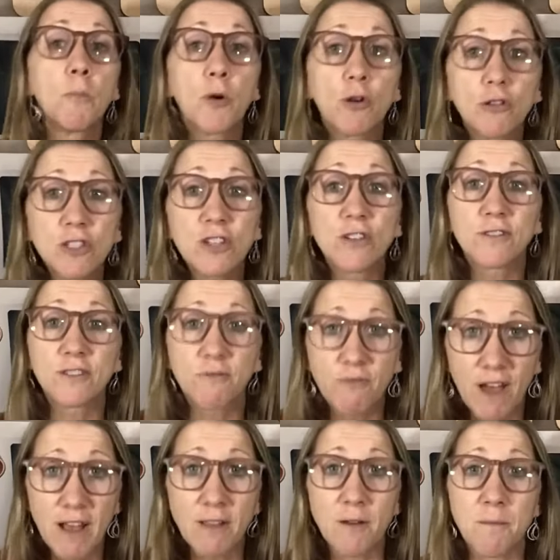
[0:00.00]
personal
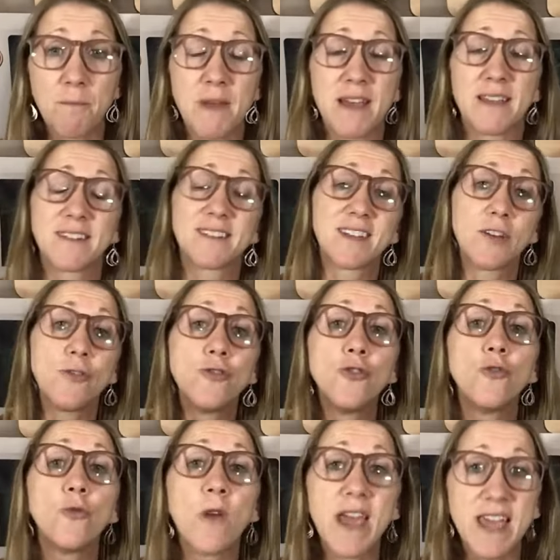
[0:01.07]
development,
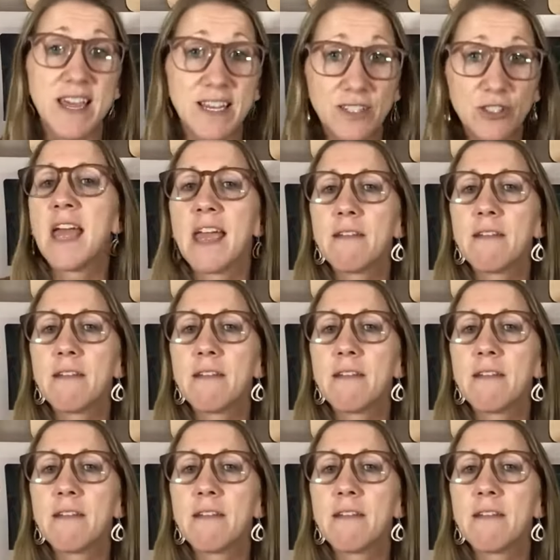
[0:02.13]
new age.